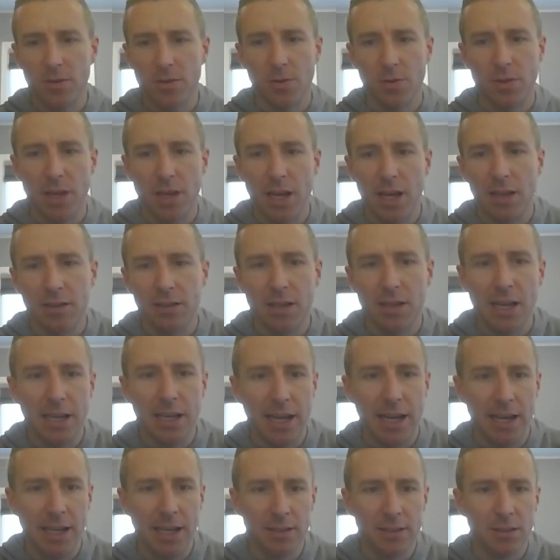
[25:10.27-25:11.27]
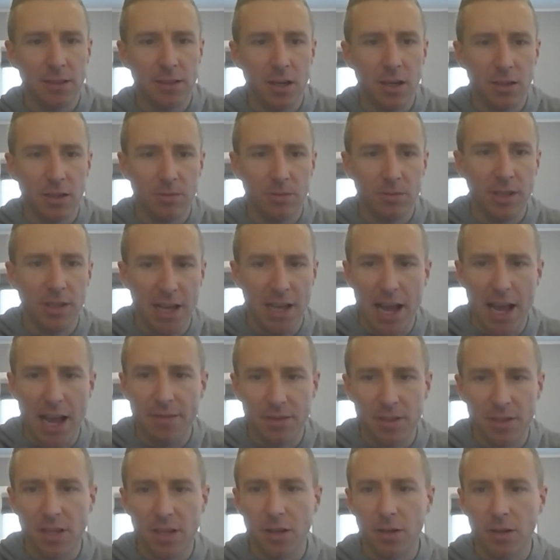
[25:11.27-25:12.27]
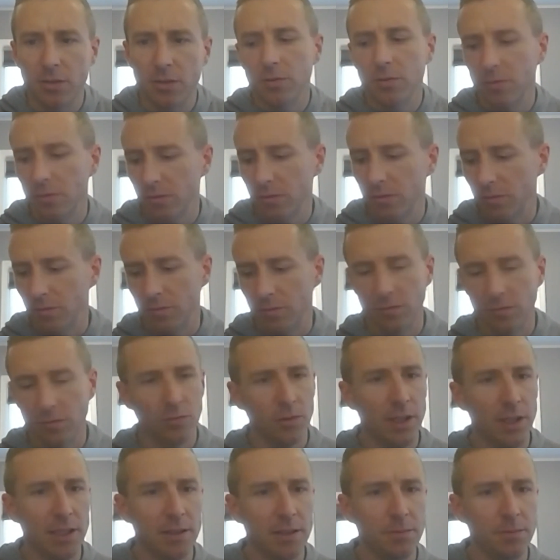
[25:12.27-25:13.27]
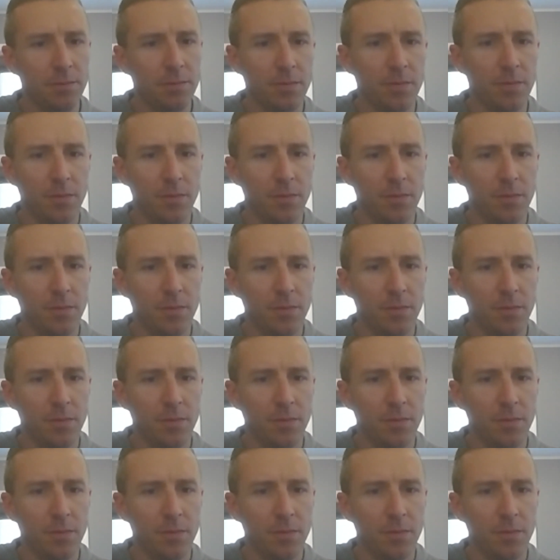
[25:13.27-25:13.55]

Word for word: Are they like analog where they have to go read them?